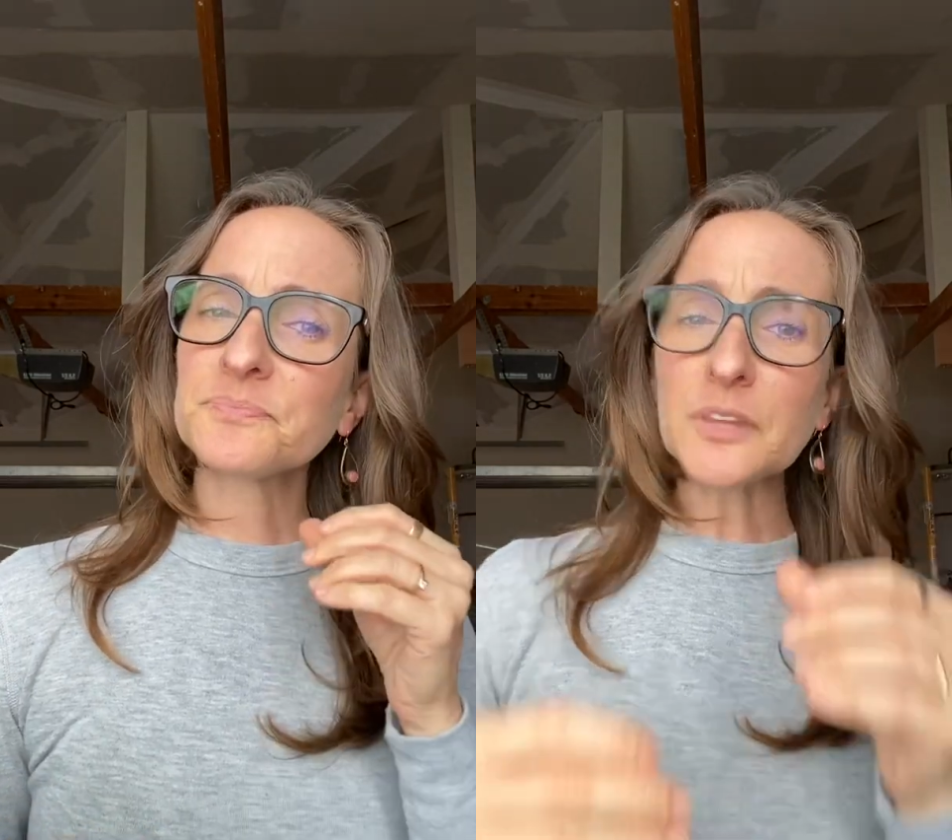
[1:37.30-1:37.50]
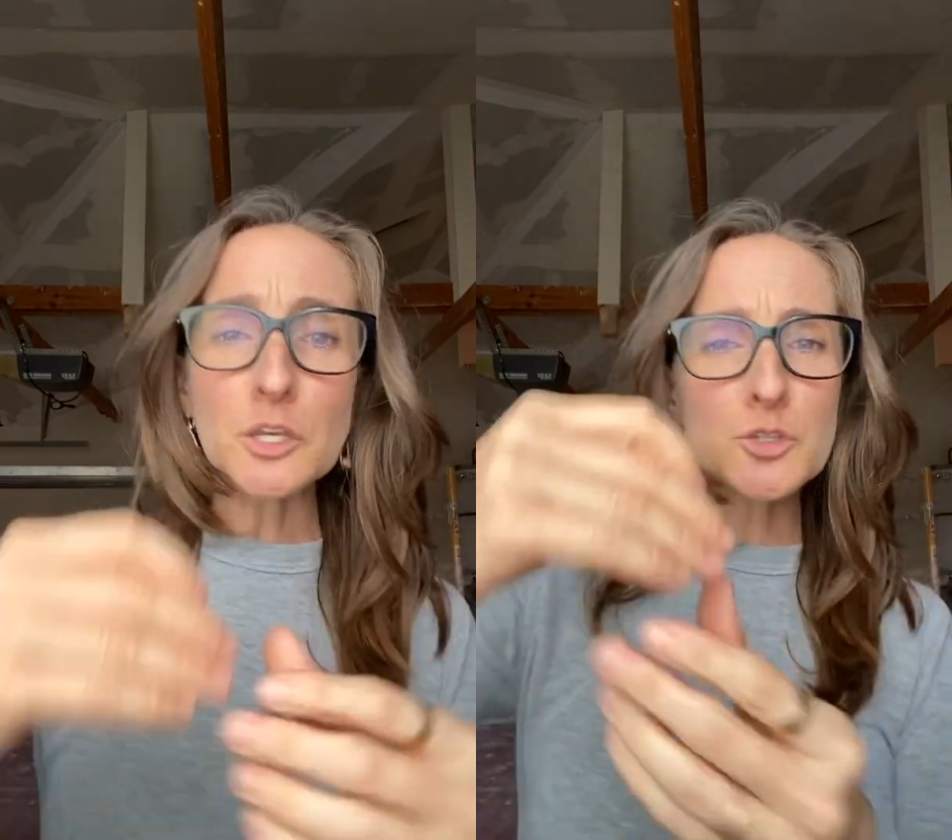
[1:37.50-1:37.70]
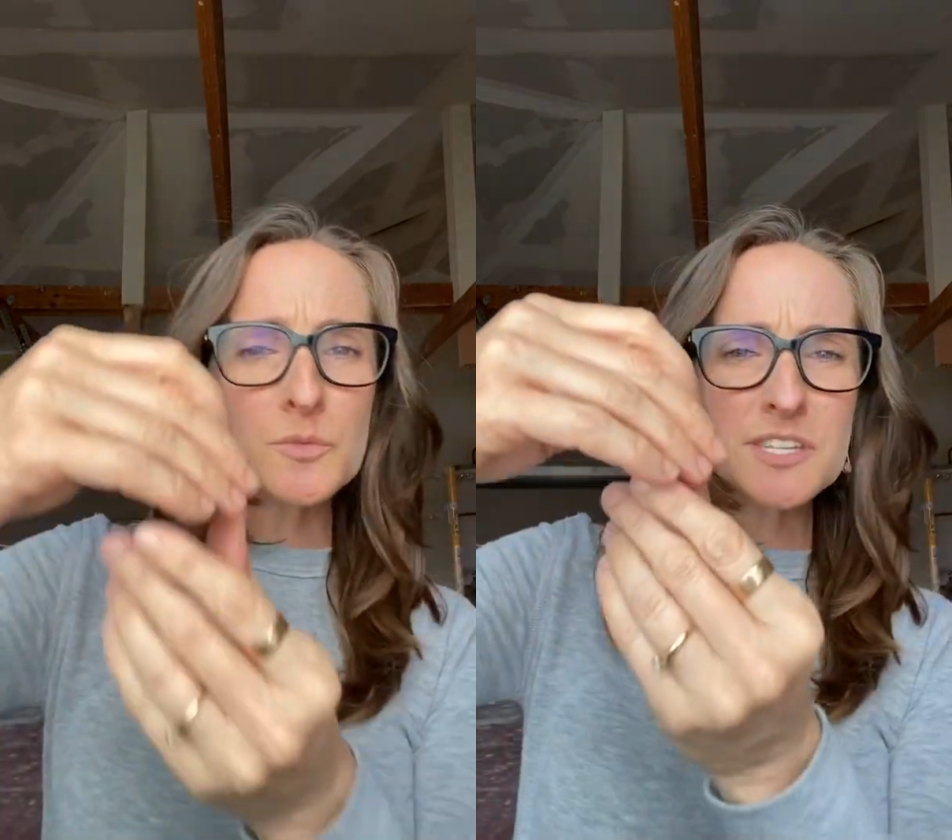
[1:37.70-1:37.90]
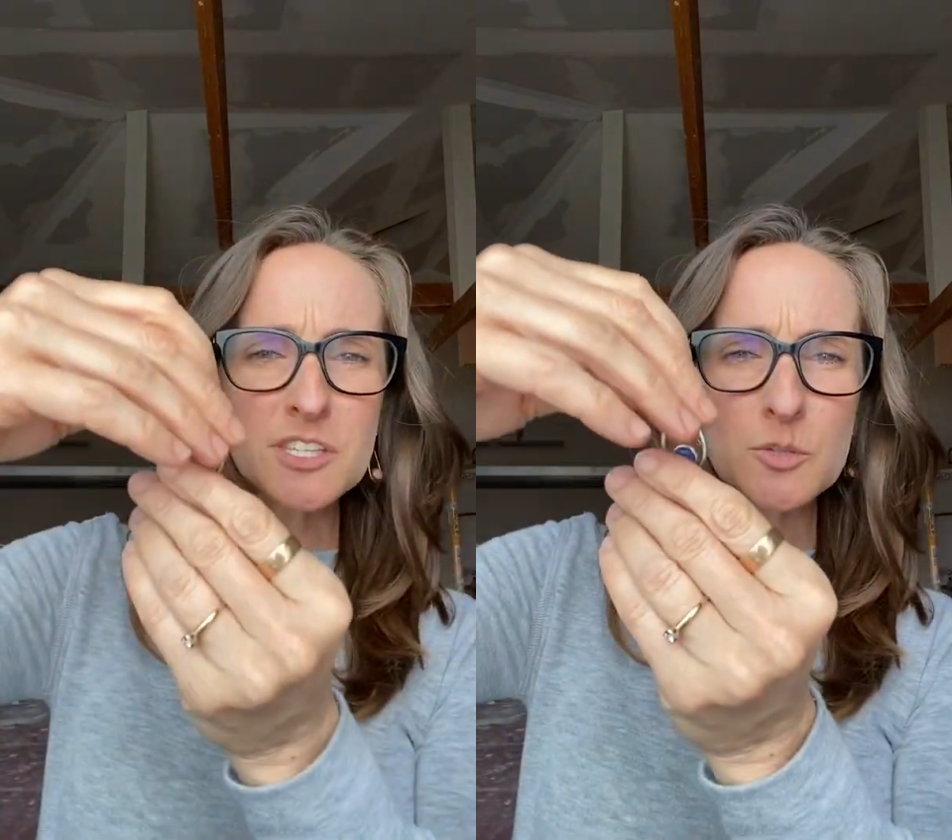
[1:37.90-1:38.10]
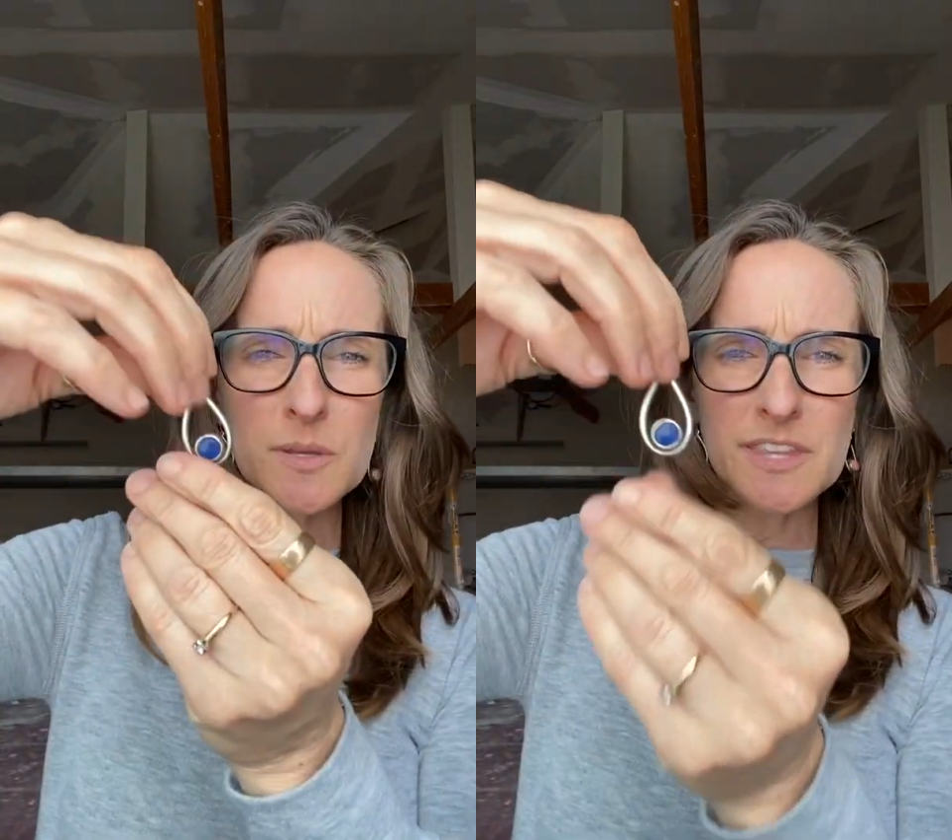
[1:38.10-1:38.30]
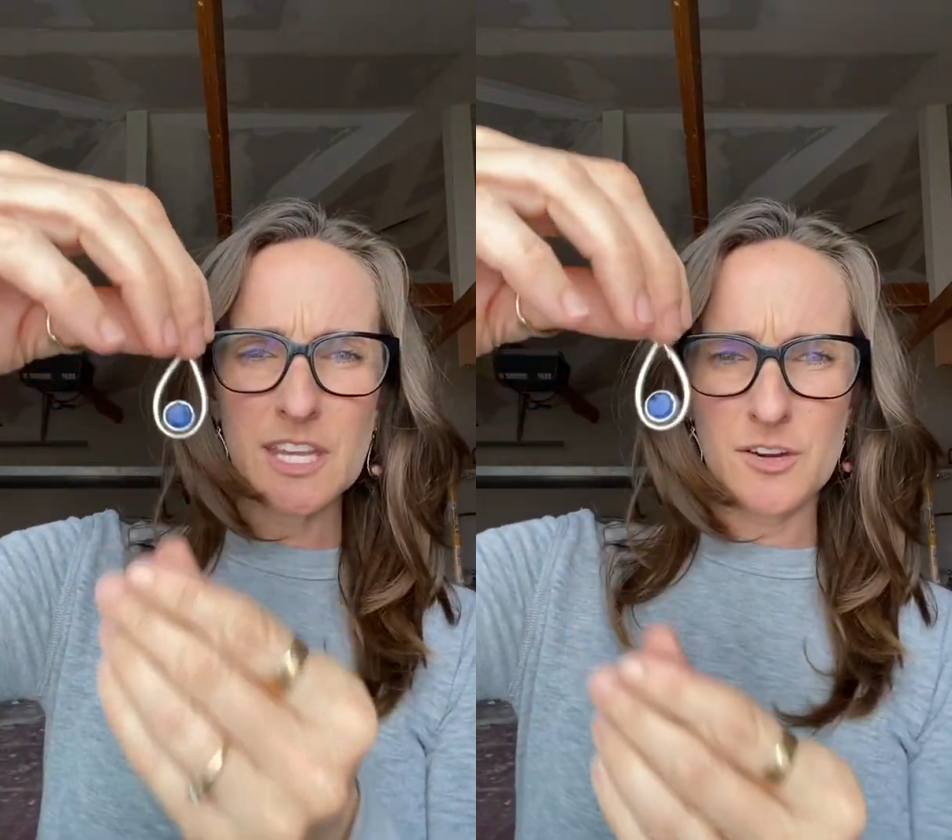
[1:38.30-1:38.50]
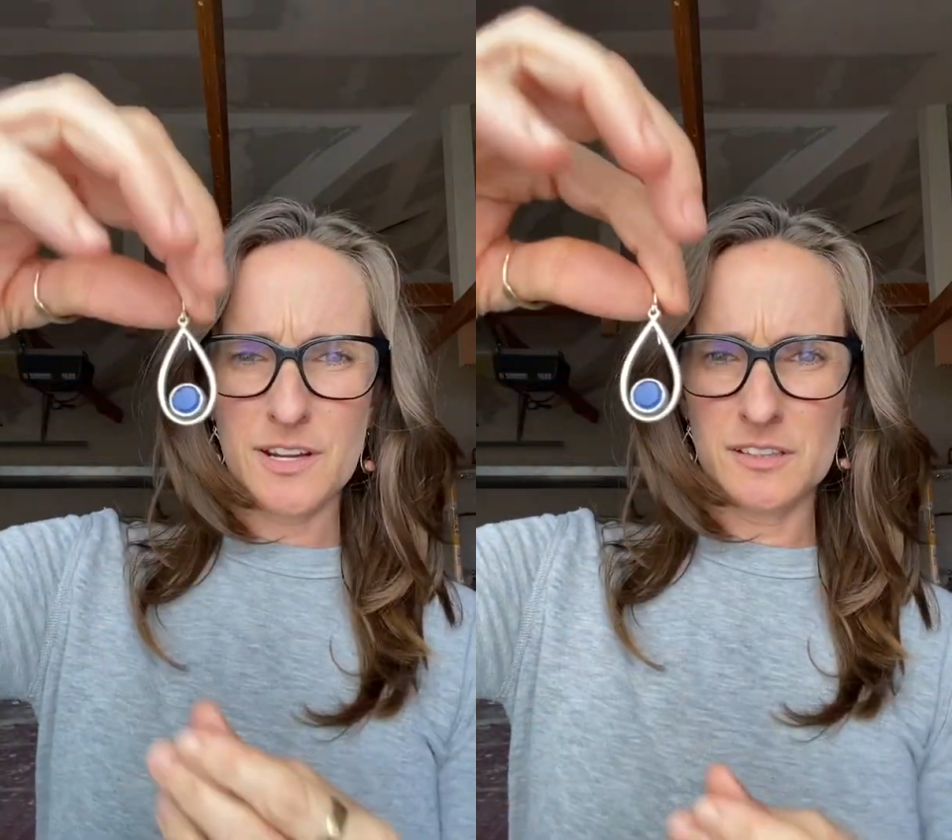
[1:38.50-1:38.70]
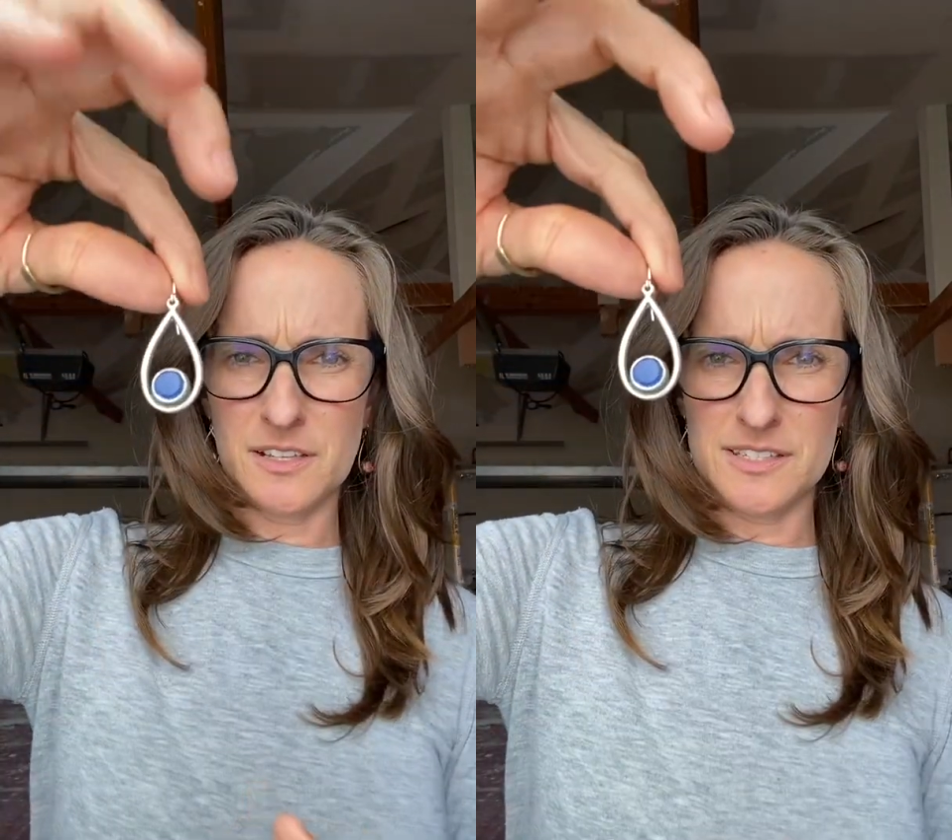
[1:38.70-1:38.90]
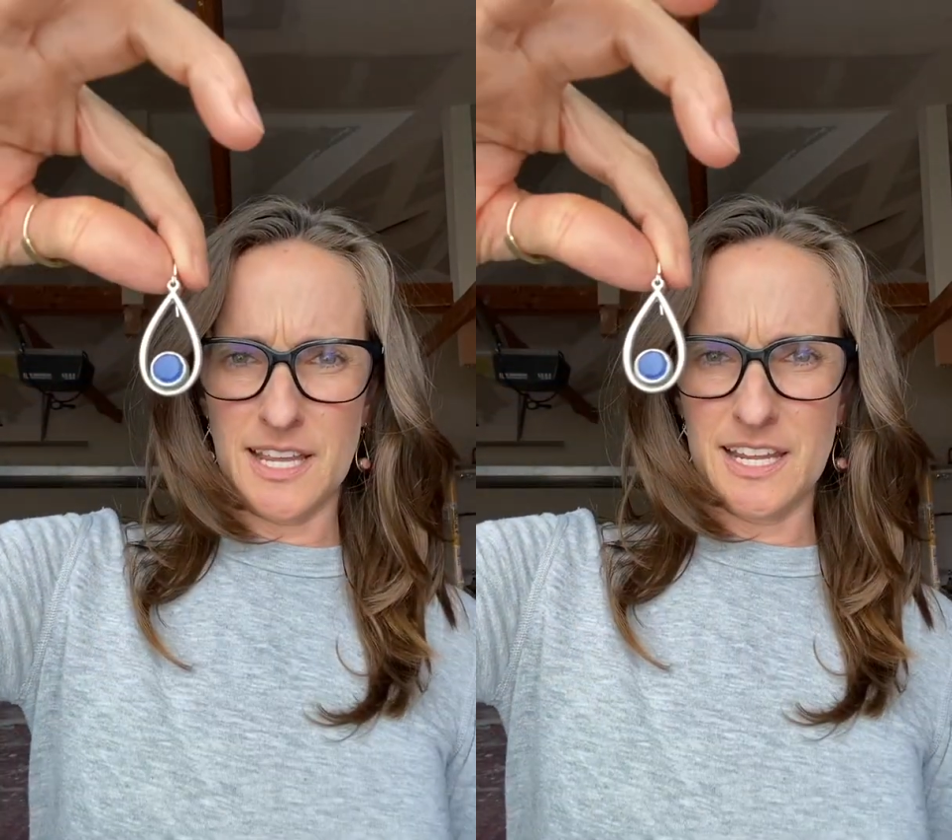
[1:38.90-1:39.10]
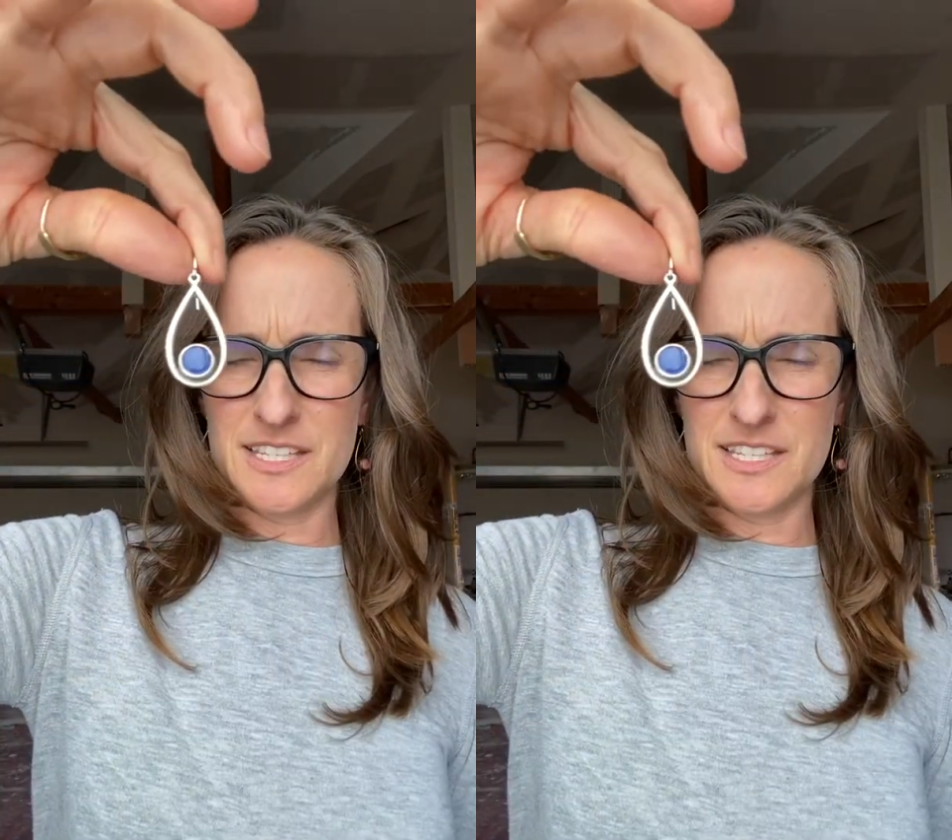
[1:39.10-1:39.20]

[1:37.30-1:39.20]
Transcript: So this is what the earring looks like.